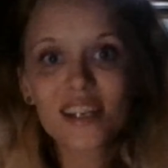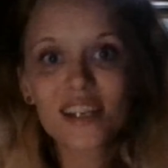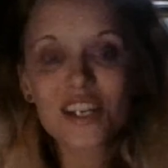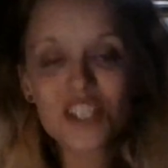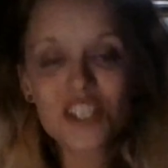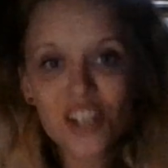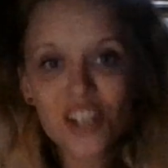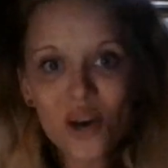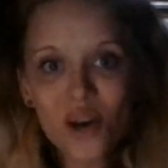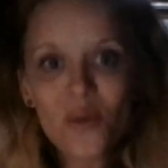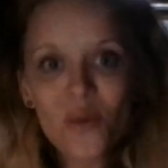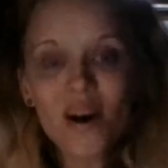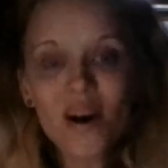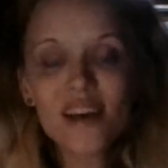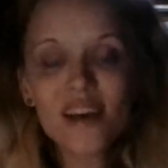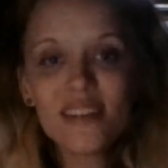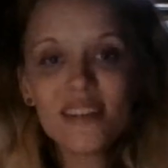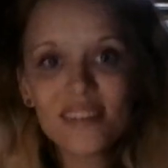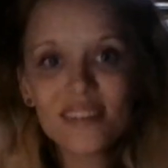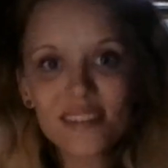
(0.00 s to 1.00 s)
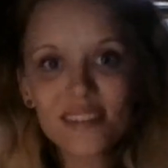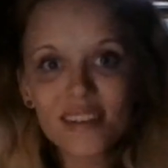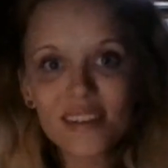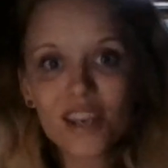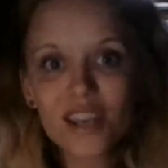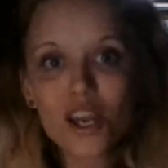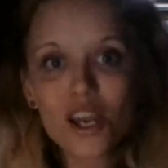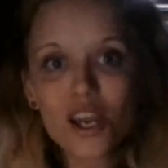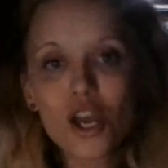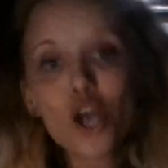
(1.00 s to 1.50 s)
Because you know what?
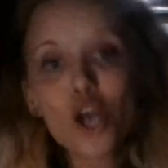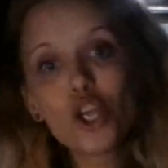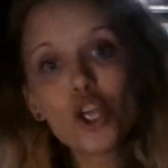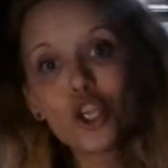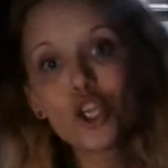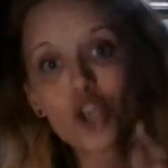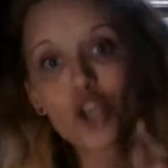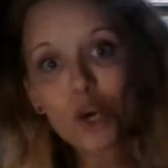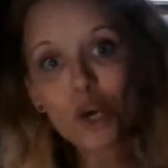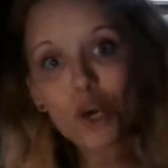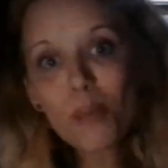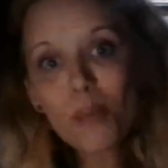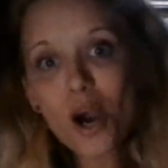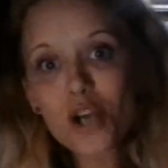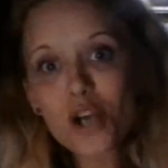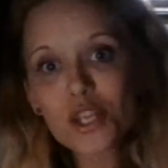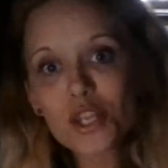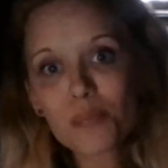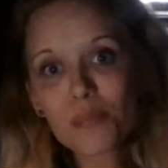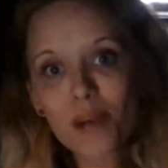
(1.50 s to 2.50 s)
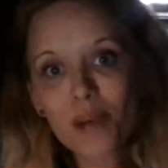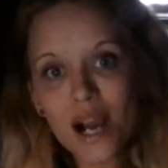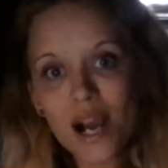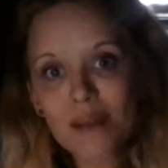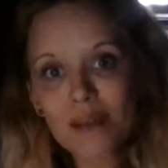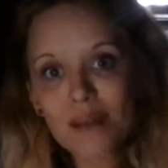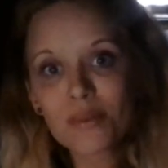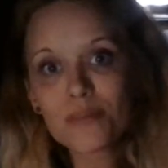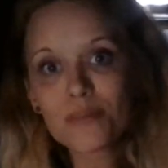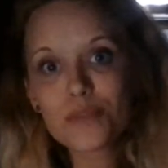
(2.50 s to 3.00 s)
You're part of the
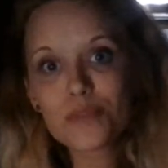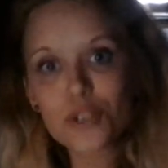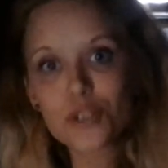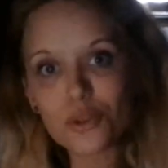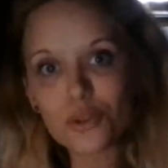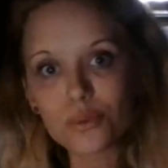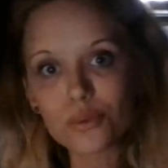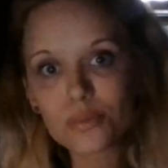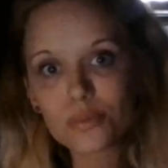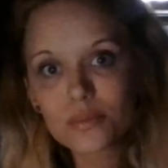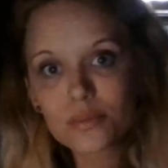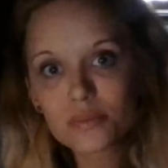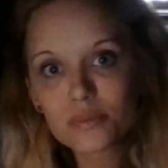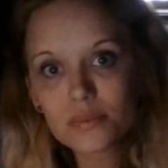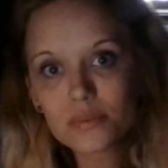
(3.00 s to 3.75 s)
problem too.